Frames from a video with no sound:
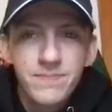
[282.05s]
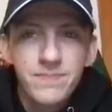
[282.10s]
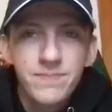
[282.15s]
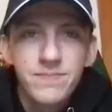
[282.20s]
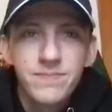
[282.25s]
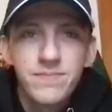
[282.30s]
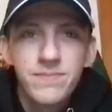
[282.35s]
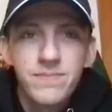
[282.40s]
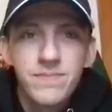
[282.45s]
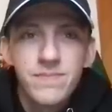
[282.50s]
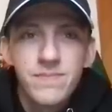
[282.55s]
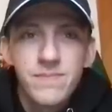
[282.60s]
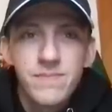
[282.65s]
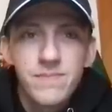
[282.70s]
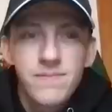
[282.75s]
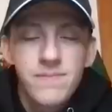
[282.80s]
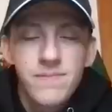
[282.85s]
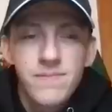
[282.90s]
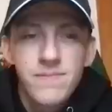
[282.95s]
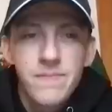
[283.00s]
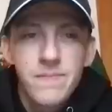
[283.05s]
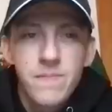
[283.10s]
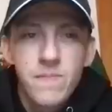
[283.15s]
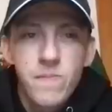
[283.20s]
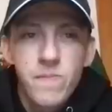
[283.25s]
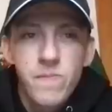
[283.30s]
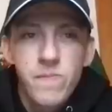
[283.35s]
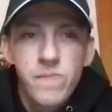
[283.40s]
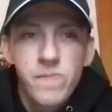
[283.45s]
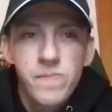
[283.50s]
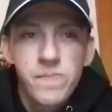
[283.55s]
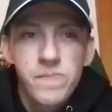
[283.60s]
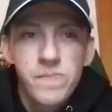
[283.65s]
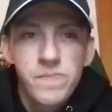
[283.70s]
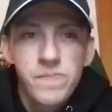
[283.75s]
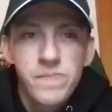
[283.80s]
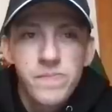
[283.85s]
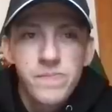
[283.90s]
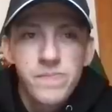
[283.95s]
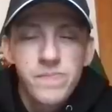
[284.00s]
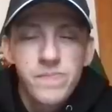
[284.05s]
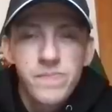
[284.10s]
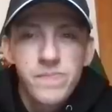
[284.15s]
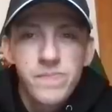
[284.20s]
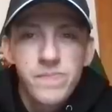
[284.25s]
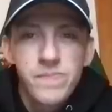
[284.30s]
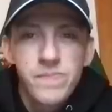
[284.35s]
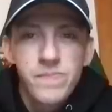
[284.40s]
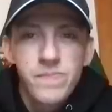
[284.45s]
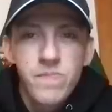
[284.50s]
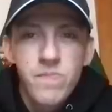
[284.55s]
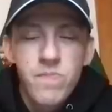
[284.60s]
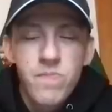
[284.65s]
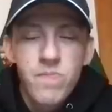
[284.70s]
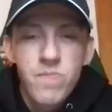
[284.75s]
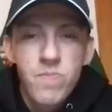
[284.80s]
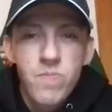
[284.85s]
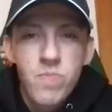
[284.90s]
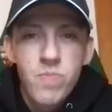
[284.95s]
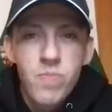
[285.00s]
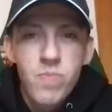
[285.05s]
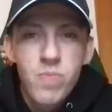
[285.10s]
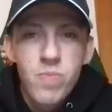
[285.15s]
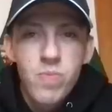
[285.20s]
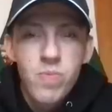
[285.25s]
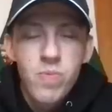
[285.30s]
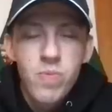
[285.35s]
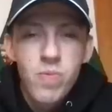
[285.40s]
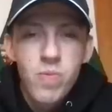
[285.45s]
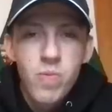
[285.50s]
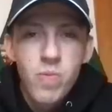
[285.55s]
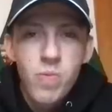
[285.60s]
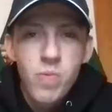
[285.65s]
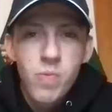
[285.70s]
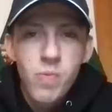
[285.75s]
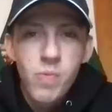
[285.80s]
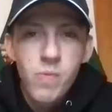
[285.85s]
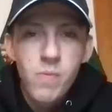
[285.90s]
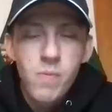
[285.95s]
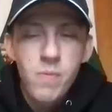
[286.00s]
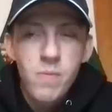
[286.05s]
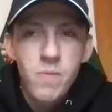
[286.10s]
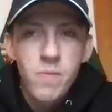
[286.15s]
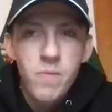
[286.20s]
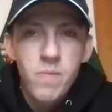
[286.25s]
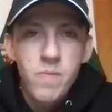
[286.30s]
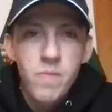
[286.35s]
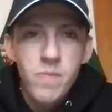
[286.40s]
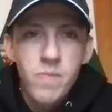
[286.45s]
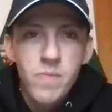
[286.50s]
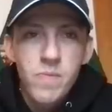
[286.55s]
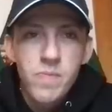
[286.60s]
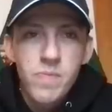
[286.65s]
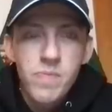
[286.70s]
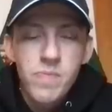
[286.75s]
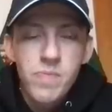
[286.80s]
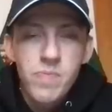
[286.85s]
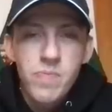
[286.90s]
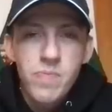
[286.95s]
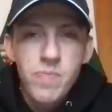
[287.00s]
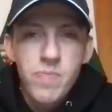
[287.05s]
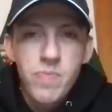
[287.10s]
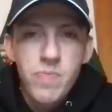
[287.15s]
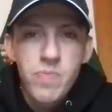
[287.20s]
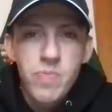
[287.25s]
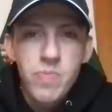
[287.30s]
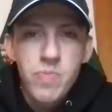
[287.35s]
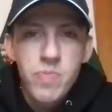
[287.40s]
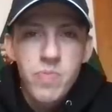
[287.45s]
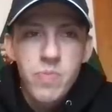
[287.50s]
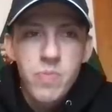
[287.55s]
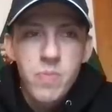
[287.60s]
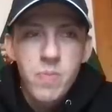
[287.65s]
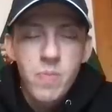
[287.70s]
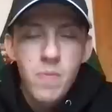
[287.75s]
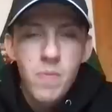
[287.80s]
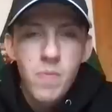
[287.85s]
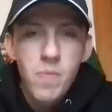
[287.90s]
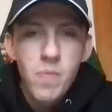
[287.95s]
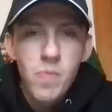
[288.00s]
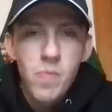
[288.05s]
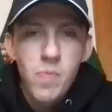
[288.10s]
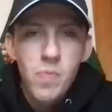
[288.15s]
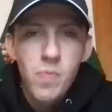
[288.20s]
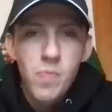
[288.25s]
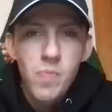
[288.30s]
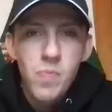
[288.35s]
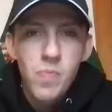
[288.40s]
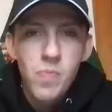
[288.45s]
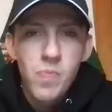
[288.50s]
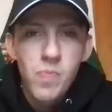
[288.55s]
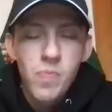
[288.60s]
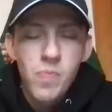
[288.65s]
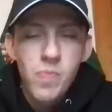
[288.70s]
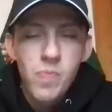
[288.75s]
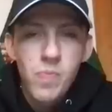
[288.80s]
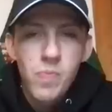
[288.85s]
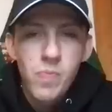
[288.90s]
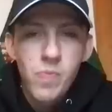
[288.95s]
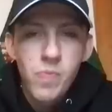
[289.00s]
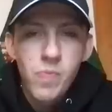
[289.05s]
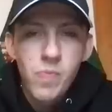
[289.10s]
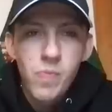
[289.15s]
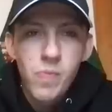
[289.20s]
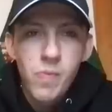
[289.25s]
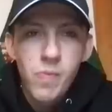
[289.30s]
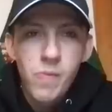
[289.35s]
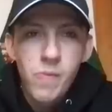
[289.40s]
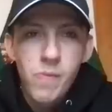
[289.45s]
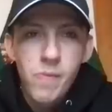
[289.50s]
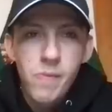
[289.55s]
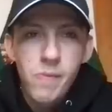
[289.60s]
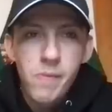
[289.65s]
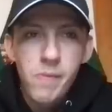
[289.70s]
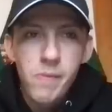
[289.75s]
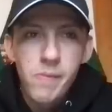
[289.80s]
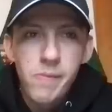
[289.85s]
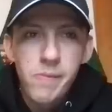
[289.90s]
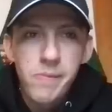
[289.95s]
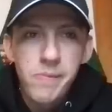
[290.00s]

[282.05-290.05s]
The person shown says nothing.